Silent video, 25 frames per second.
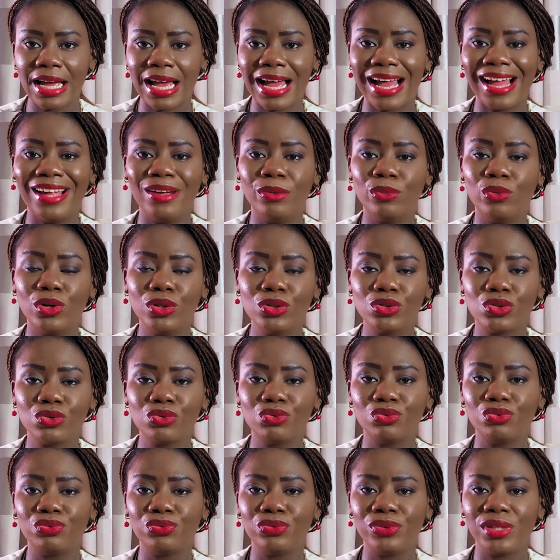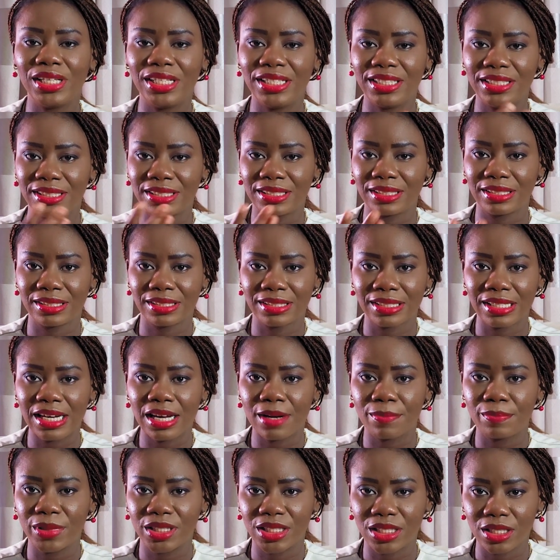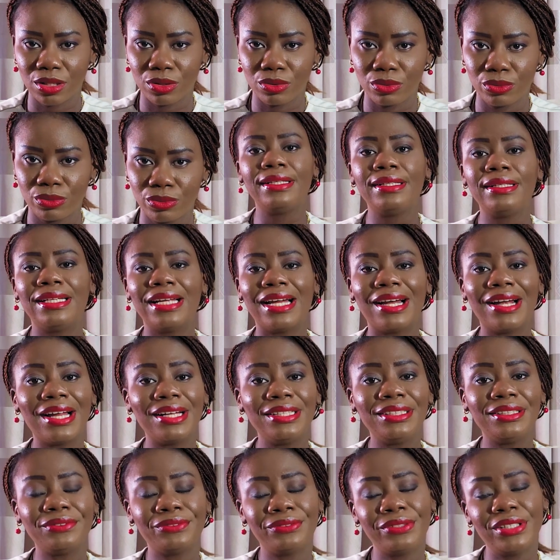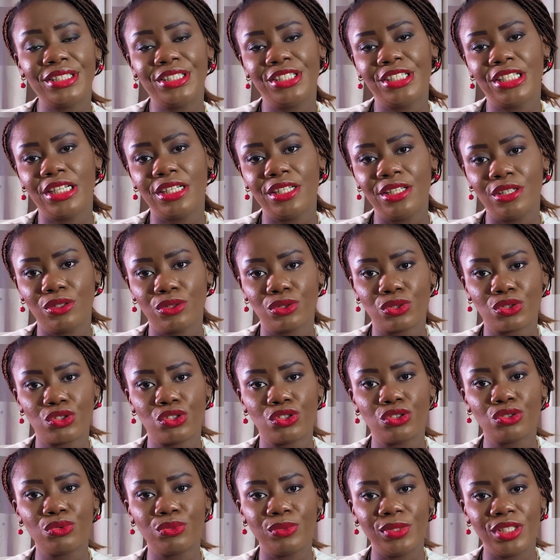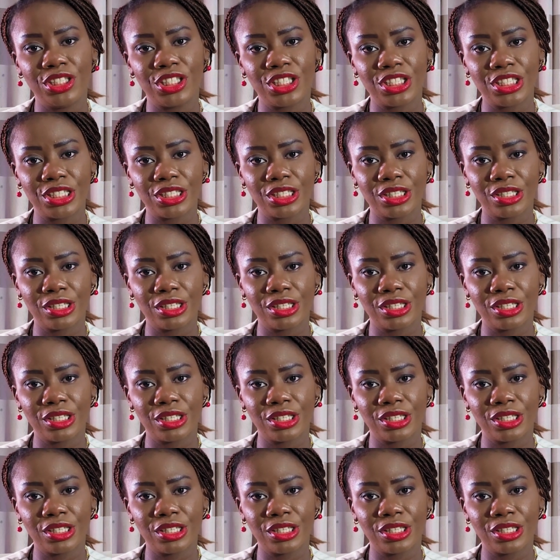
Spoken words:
I want to raise capital. There are different channels through which